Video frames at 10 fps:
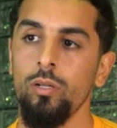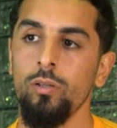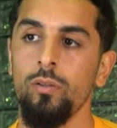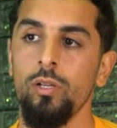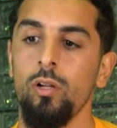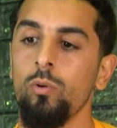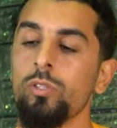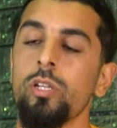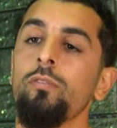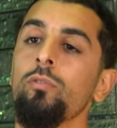and they
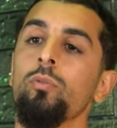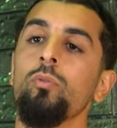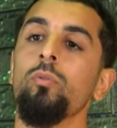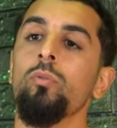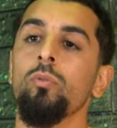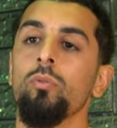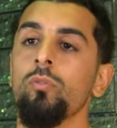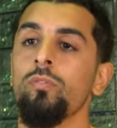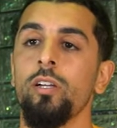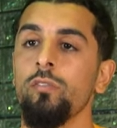always have to
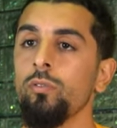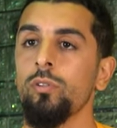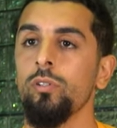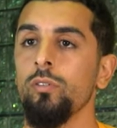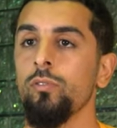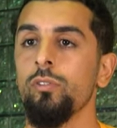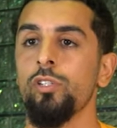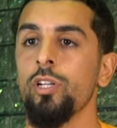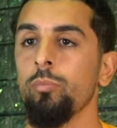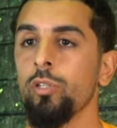fight for the
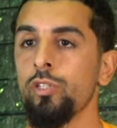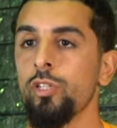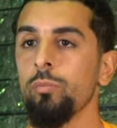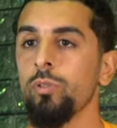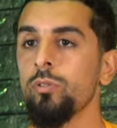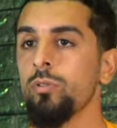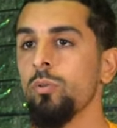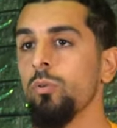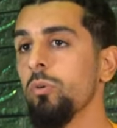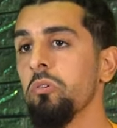championship.
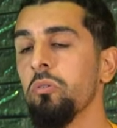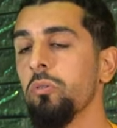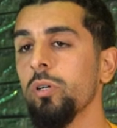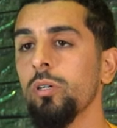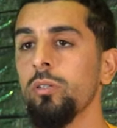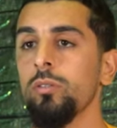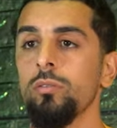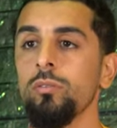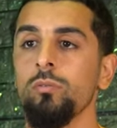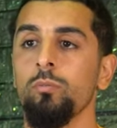So
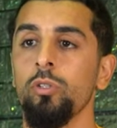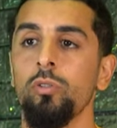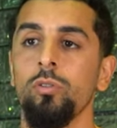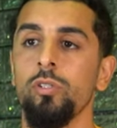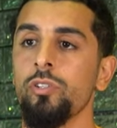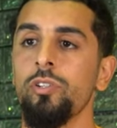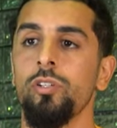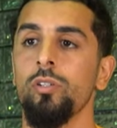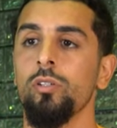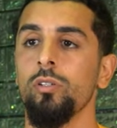this
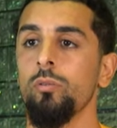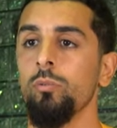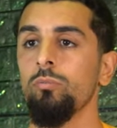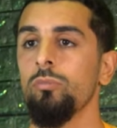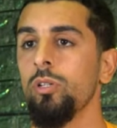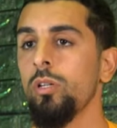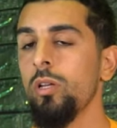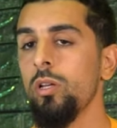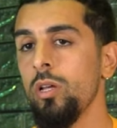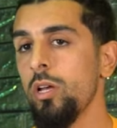year,
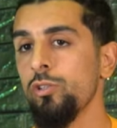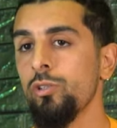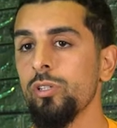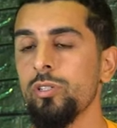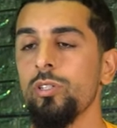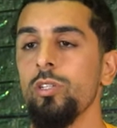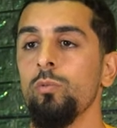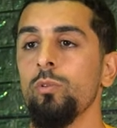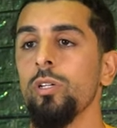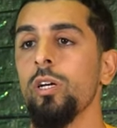as you can see,
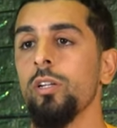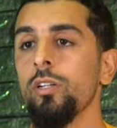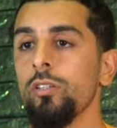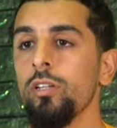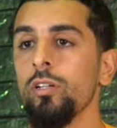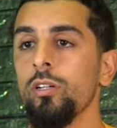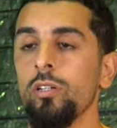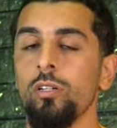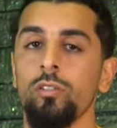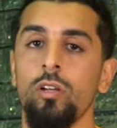we are in
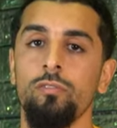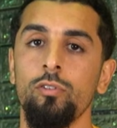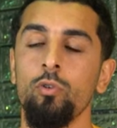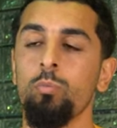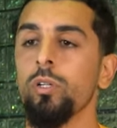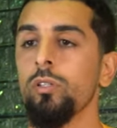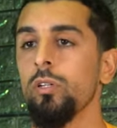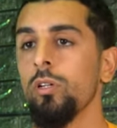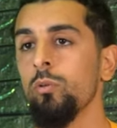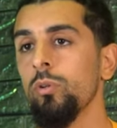a tough group, but
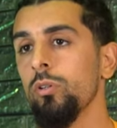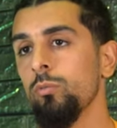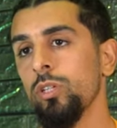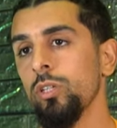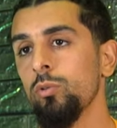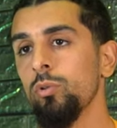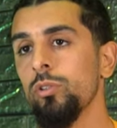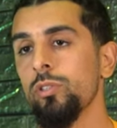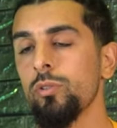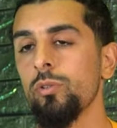we got
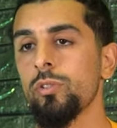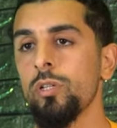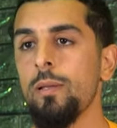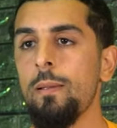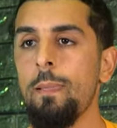good results.